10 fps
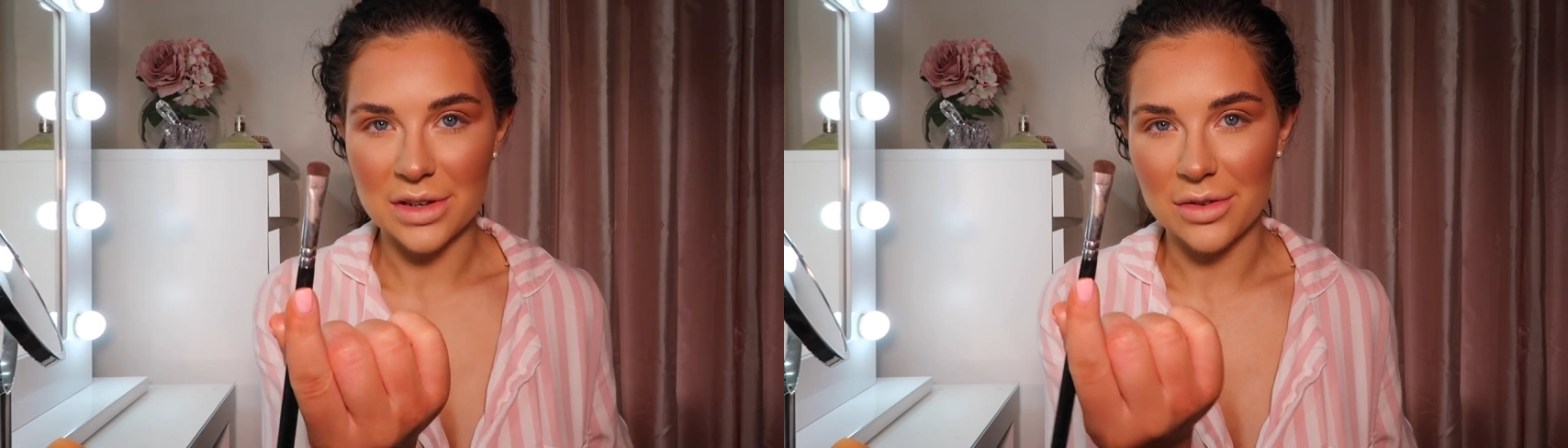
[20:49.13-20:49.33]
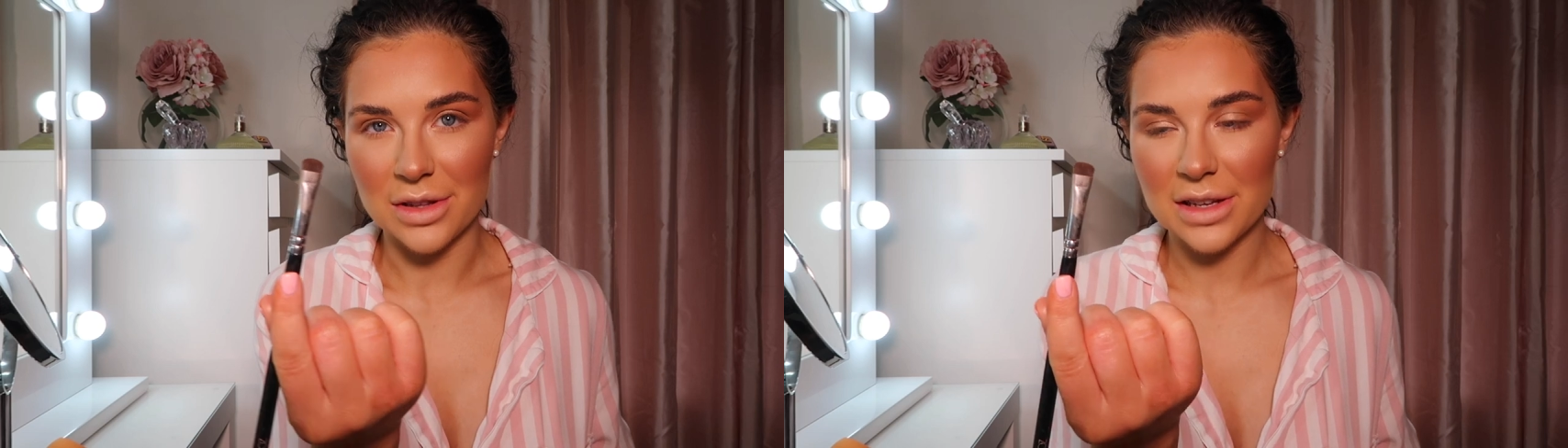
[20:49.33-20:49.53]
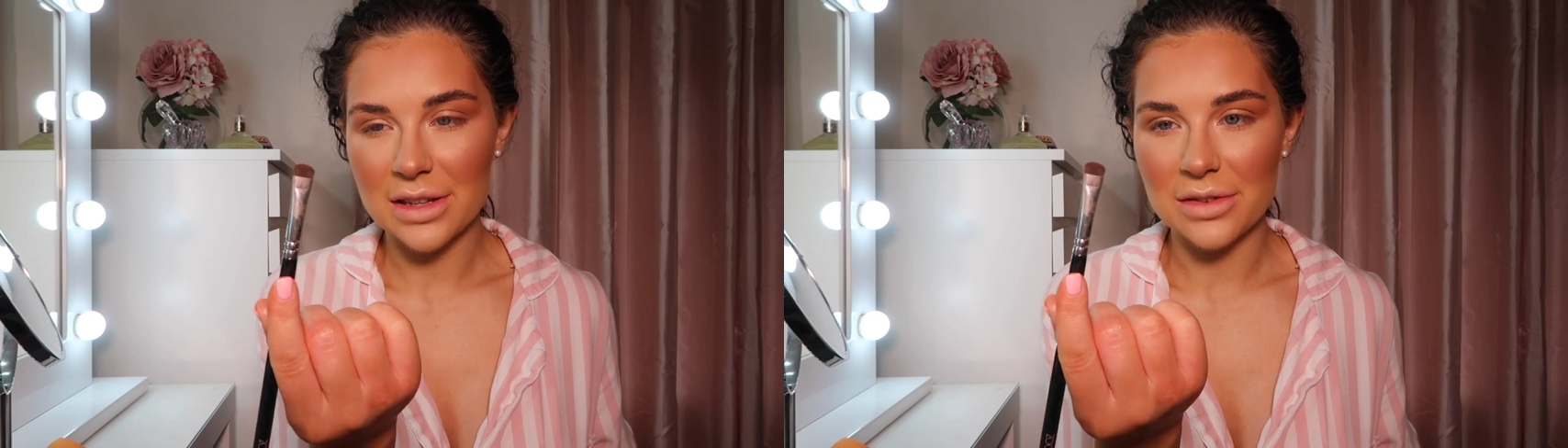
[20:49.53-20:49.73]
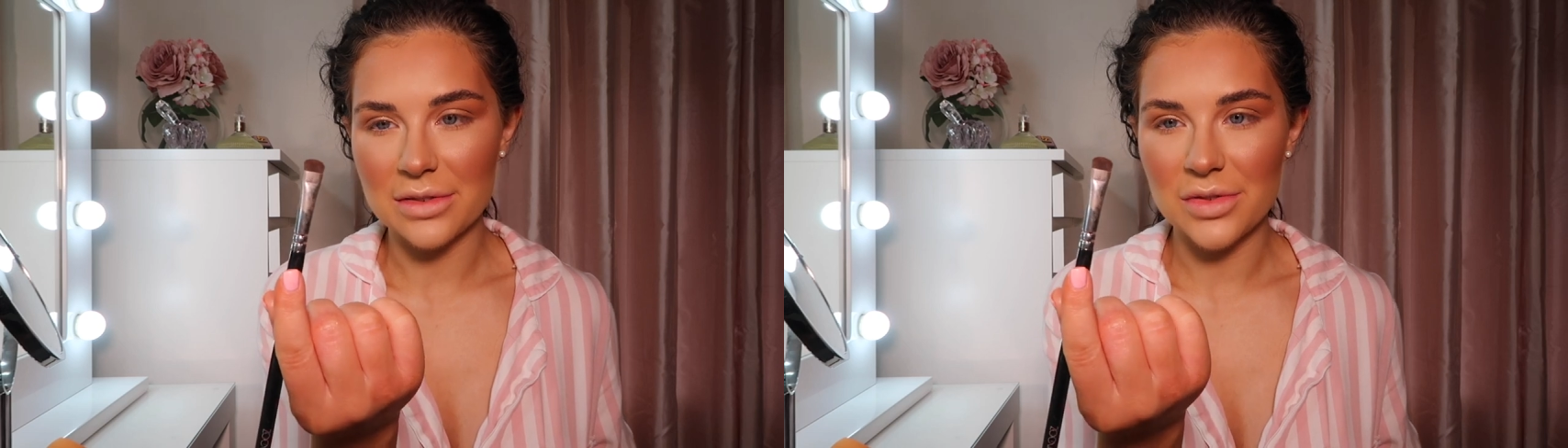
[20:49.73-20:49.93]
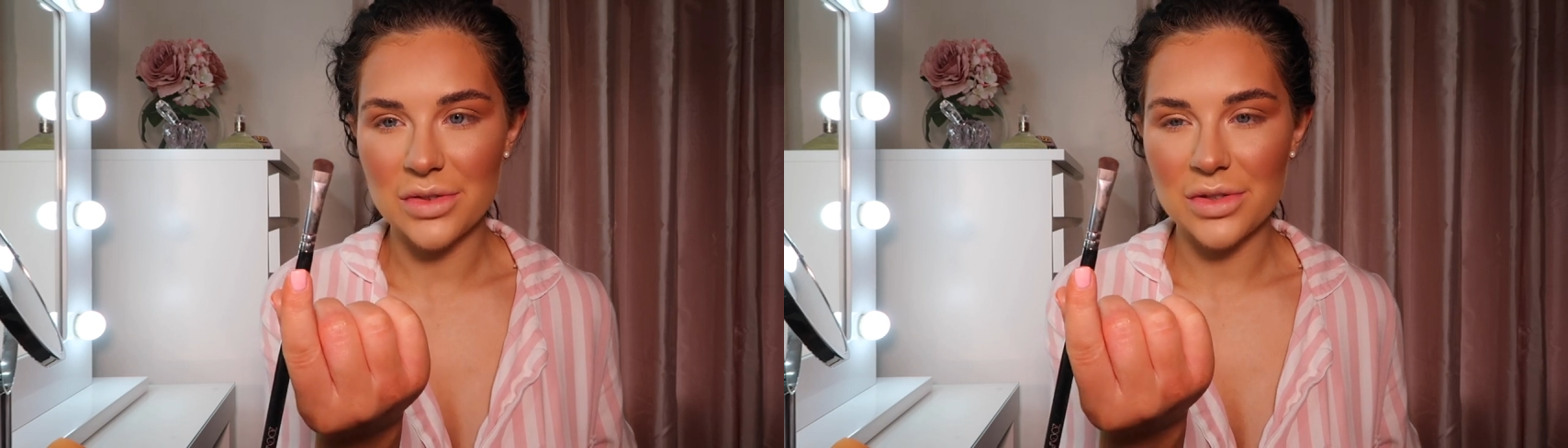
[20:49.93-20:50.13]
I call it like a
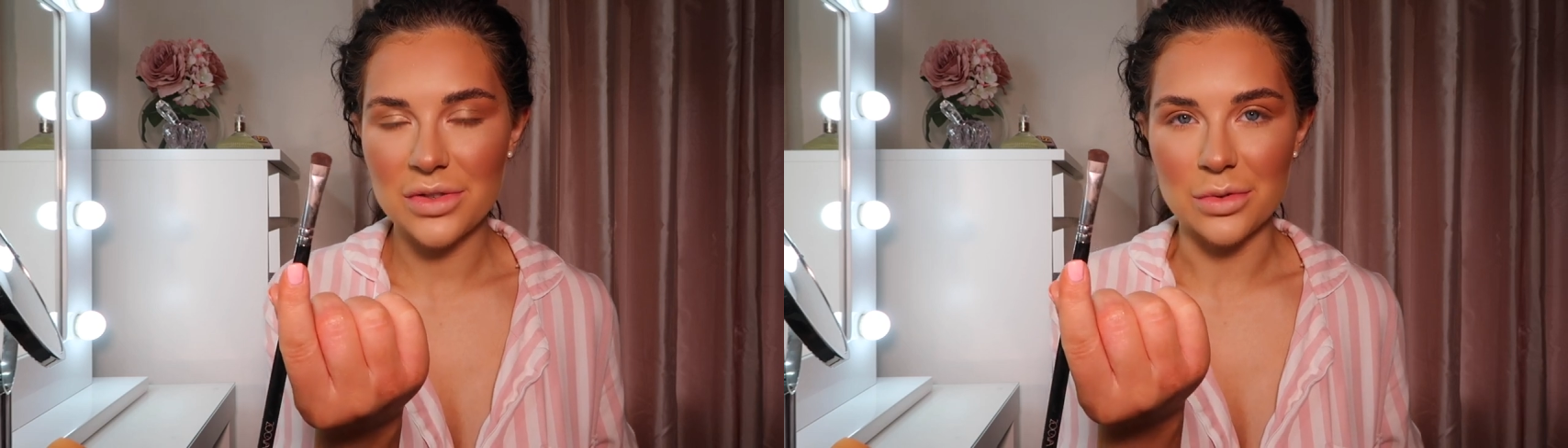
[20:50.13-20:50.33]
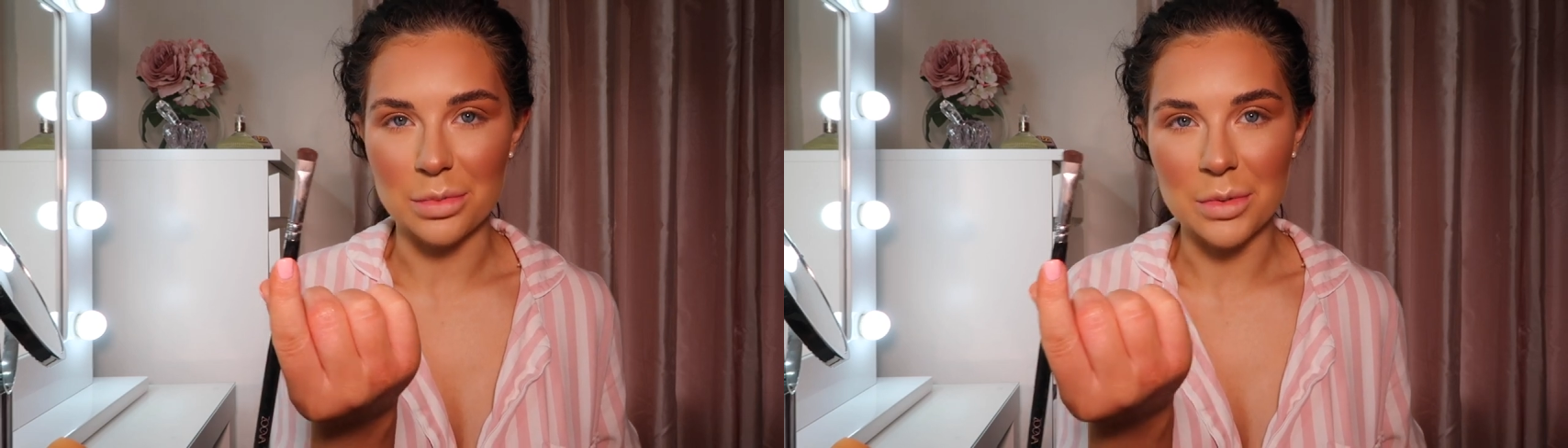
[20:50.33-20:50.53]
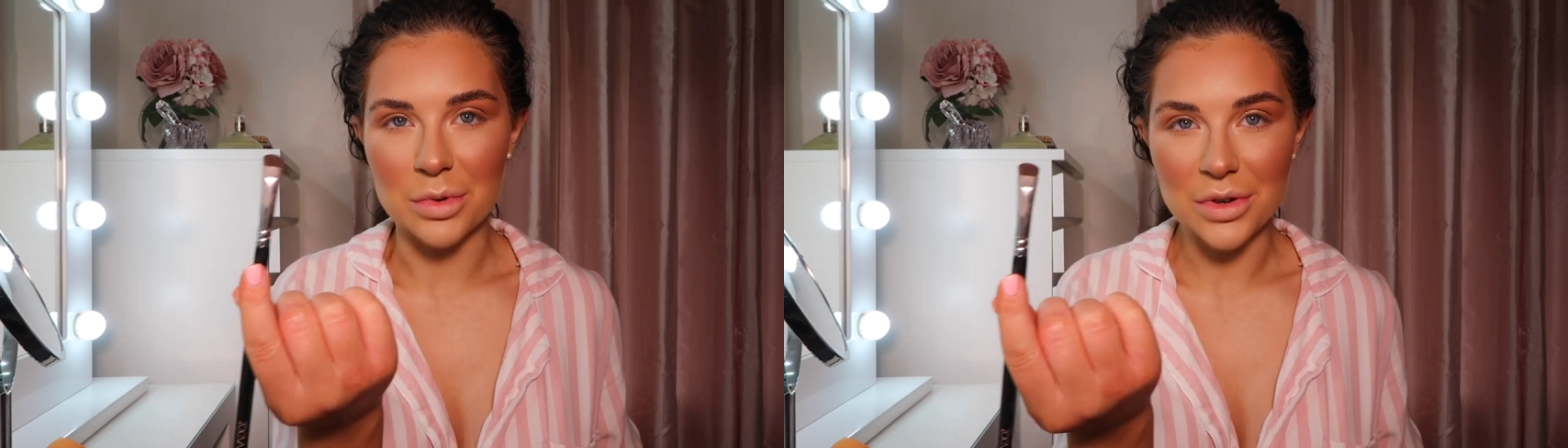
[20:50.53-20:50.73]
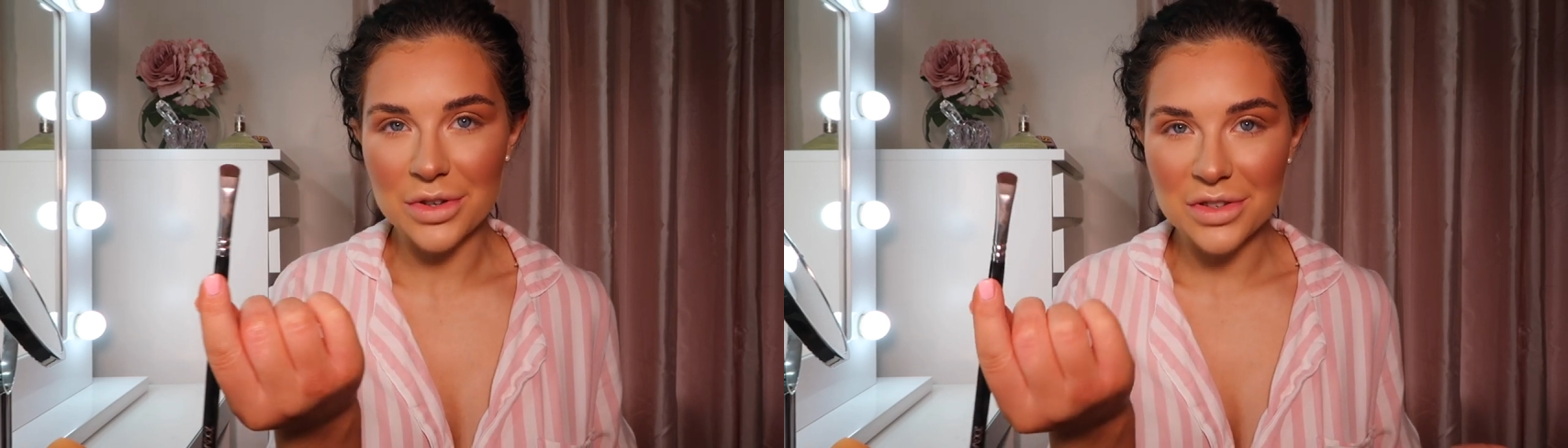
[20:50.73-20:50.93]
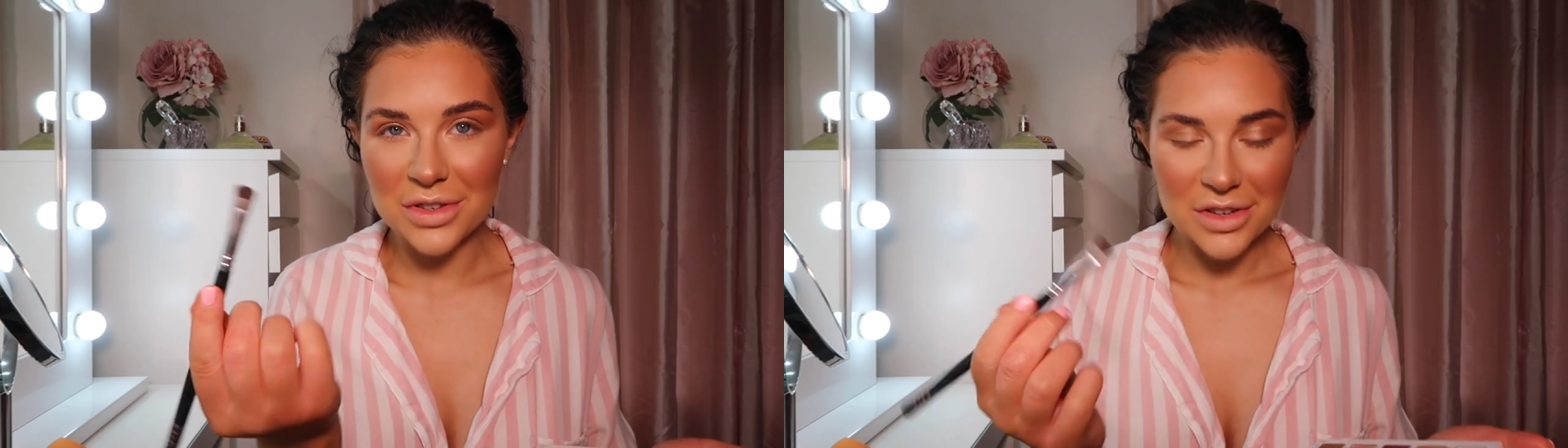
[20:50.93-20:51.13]
little stubby brush.